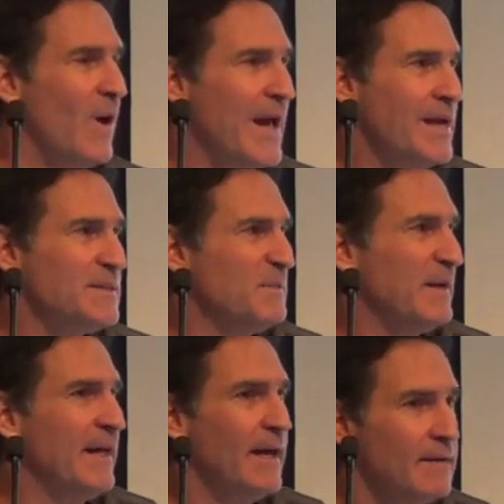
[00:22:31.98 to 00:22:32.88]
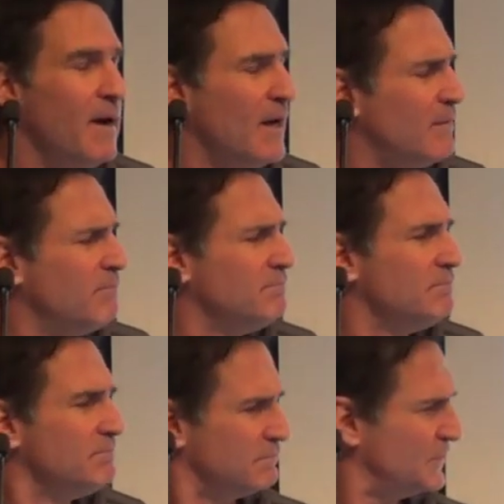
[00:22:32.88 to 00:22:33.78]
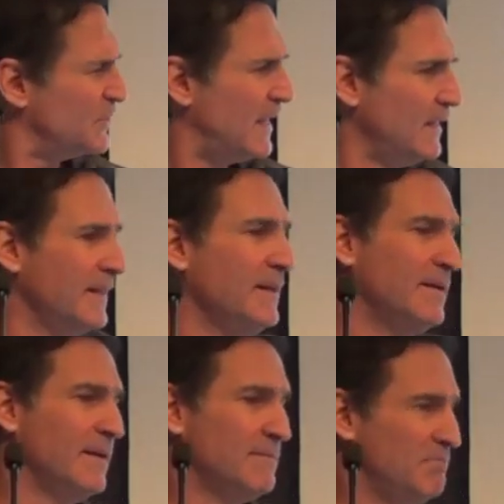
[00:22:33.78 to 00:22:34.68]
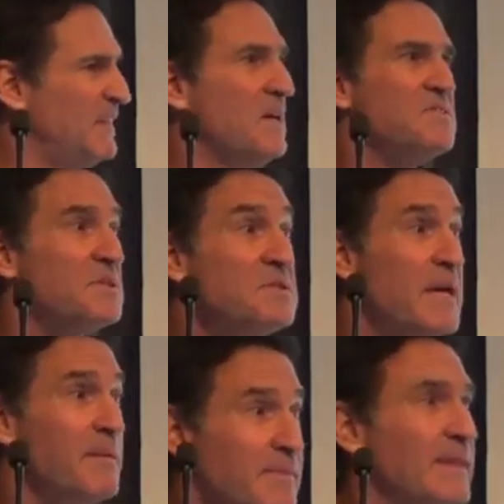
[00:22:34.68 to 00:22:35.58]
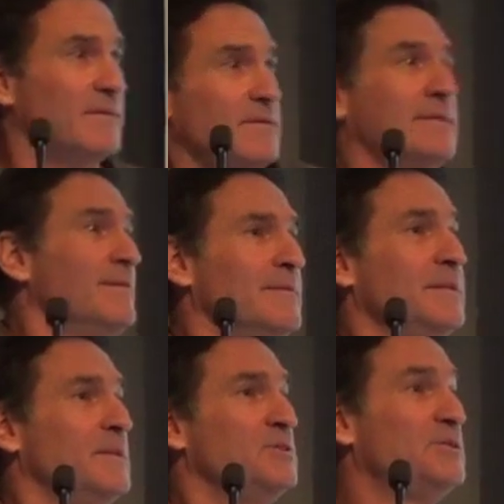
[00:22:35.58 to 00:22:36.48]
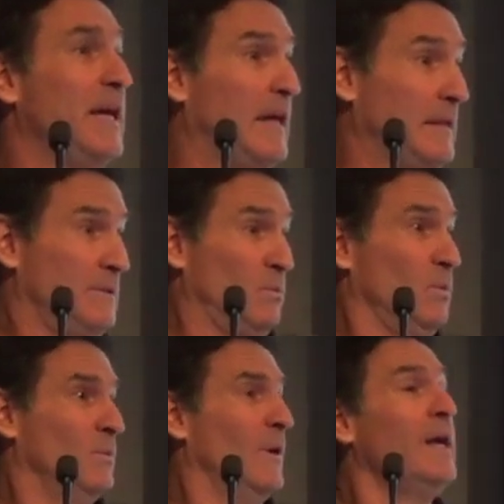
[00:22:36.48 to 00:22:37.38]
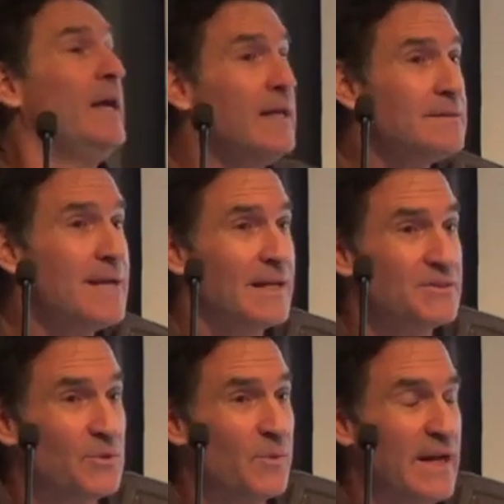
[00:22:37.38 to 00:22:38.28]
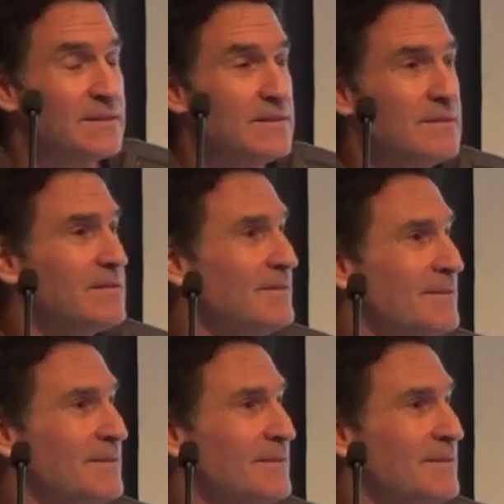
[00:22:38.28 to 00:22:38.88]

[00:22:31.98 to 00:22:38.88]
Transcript: So I asked him again, uh, you selling it? He does the same thing. Shake. I said, ooh, he's got Tourette's.